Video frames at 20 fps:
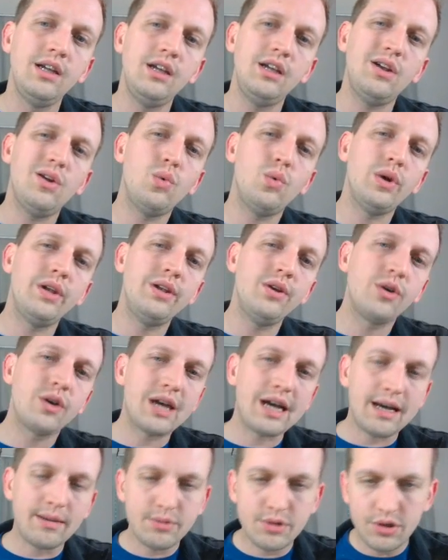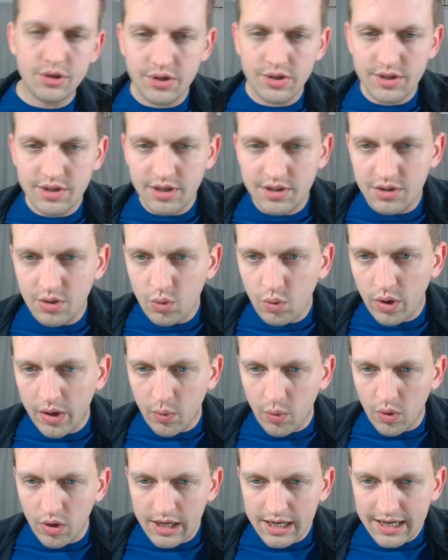you know, window capture just doesn't
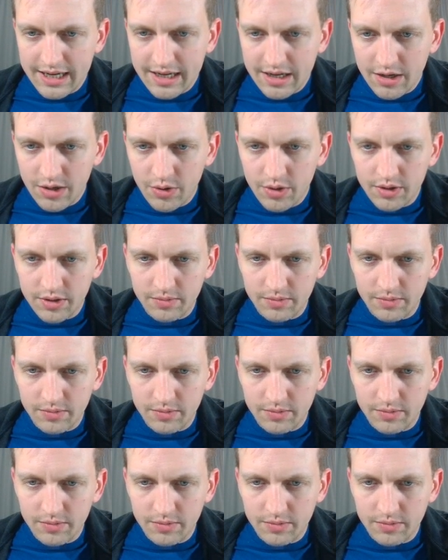quite work out.